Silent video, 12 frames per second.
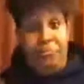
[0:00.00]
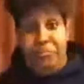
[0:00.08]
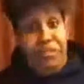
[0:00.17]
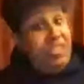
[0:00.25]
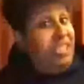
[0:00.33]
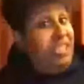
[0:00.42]

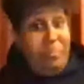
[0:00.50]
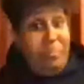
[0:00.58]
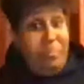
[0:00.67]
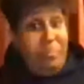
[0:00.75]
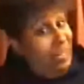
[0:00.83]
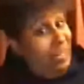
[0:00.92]
She ain't as
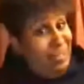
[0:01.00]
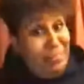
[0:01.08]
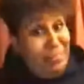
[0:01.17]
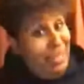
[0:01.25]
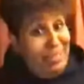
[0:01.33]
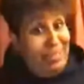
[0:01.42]
blind as you
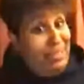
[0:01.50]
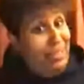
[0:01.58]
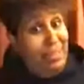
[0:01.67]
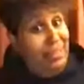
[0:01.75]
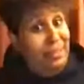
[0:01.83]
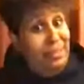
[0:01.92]
think
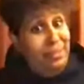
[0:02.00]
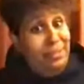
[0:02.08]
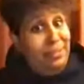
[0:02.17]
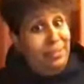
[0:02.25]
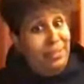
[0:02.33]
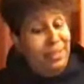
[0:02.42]
she is.
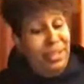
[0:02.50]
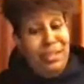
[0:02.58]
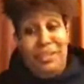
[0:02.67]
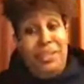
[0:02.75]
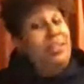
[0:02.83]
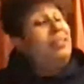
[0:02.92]

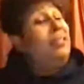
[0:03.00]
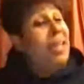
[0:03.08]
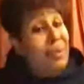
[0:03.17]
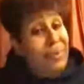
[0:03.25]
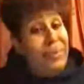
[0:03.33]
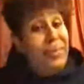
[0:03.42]
She see
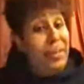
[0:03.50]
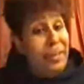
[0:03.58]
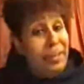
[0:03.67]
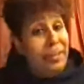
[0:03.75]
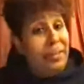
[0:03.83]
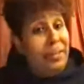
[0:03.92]

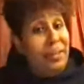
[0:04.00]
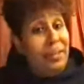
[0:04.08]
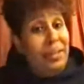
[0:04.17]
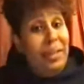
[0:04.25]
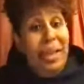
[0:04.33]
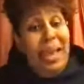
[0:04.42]
everything.
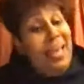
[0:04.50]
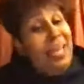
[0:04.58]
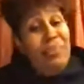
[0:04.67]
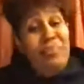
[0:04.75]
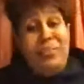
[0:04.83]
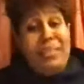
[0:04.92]
And
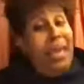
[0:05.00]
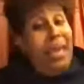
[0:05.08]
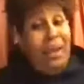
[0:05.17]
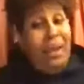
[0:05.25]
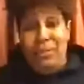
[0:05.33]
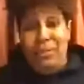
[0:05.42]
them
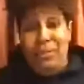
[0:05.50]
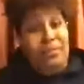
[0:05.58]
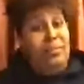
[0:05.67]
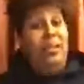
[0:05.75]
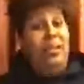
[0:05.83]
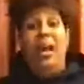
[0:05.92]

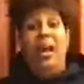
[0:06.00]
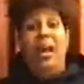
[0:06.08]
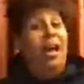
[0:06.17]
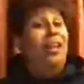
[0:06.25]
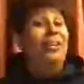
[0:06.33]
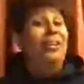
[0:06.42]
scales
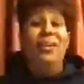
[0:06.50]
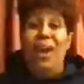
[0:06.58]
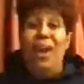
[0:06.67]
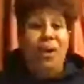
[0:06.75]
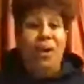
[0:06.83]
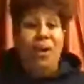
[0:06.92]
are
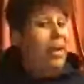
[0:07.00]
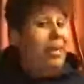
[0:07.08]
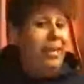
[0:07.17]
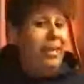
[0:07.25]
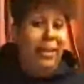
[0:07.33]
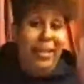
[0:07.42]
nowhere
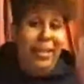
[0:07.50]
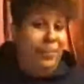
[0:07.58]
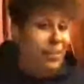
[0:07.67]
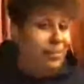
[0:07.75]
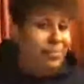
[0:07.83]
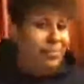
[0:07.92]
near
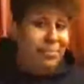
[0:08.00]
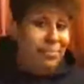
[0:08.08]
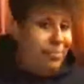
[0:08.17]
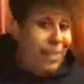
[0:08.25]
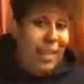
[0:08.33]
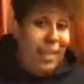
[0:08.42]
even.
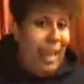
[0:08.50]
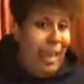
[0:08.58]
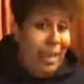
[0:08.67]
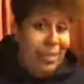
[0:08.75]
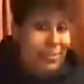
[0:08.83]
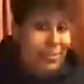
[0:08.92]
They not.